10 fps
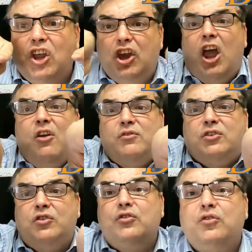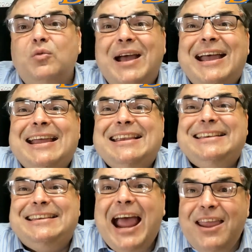go to
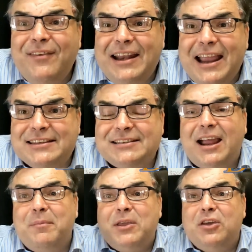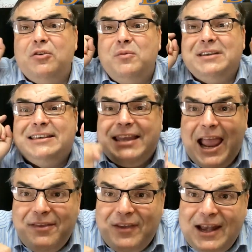David SW,
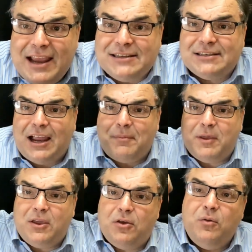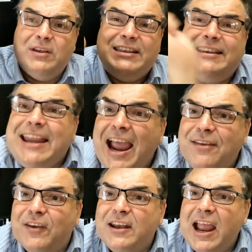David SW,
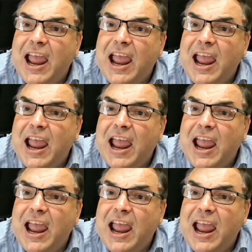David